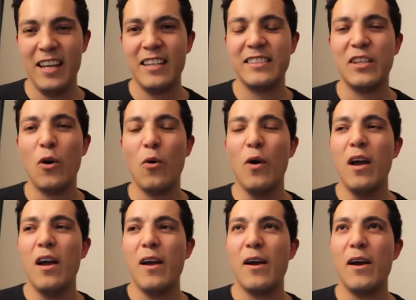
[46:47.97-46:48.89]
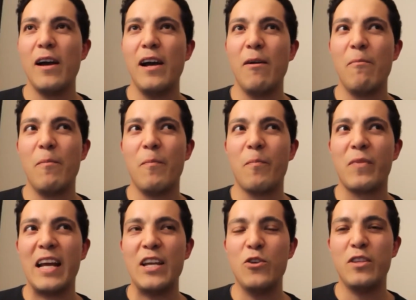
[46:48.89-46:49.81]
so
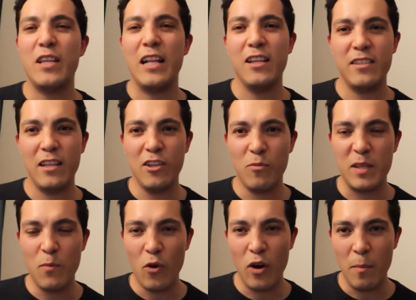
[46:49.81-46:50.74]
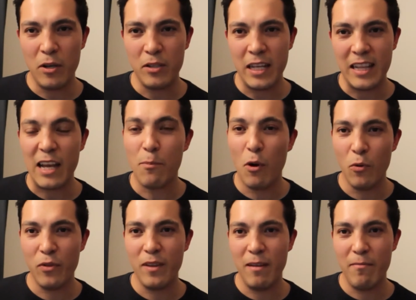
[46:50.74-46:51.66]
can you tell us a little bit more about that? Like
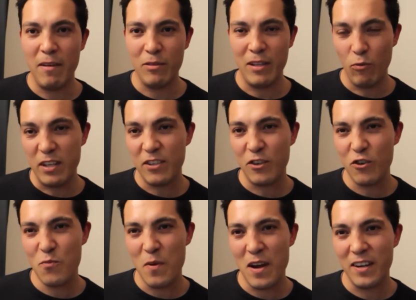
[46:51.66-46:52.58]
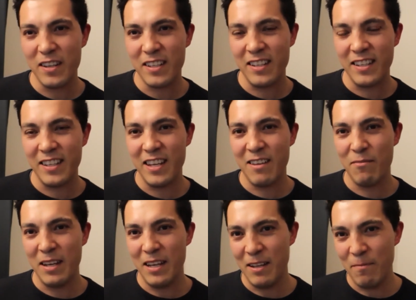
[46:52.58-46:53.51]
both about the research part and
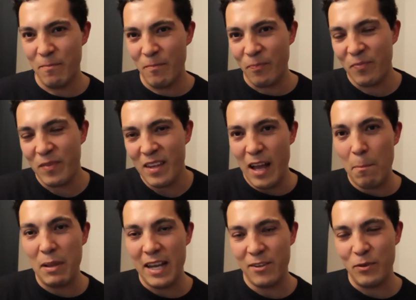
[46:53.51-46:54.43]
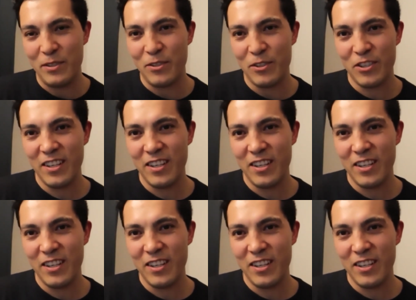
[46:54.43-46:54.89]
the applied research.